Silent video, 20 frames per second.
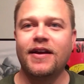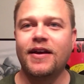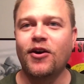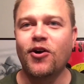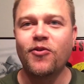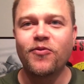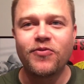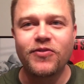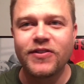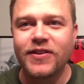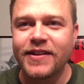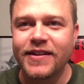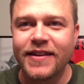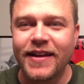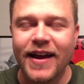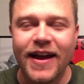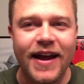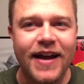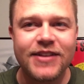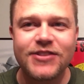Hopefully
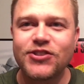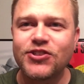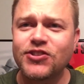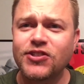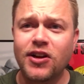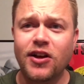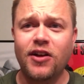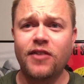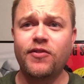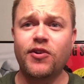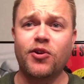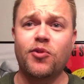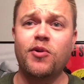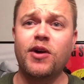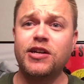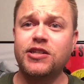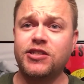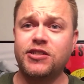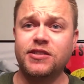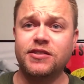that answers all of your
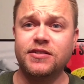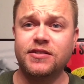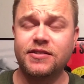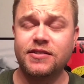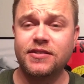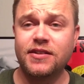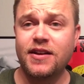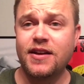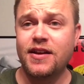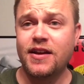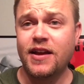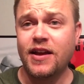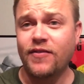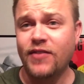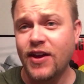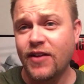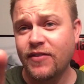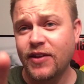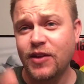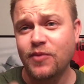questions. If
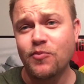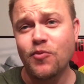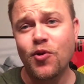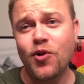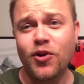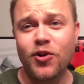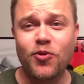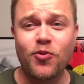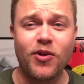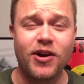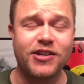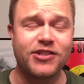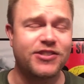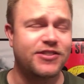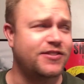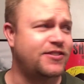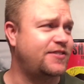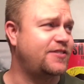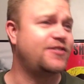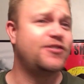you have any more
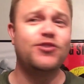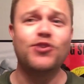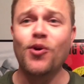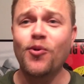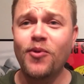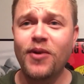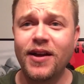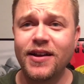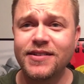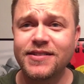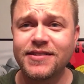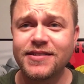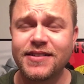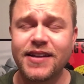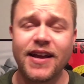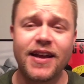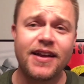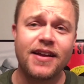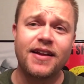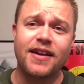questions, don't
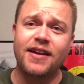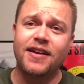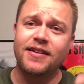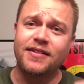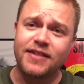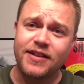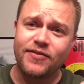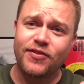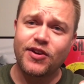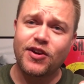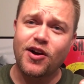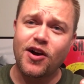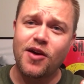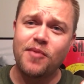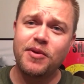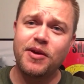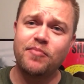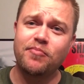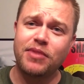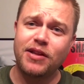hesitate. Leave a
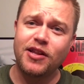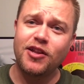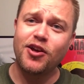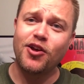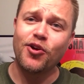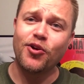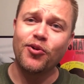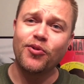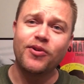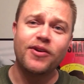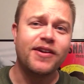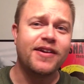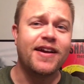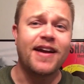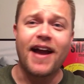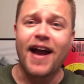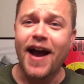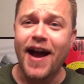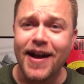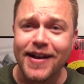comment below.
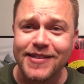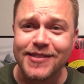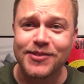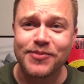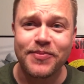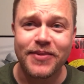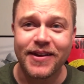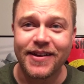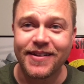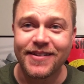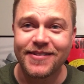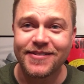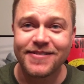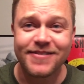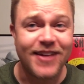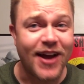Ask me.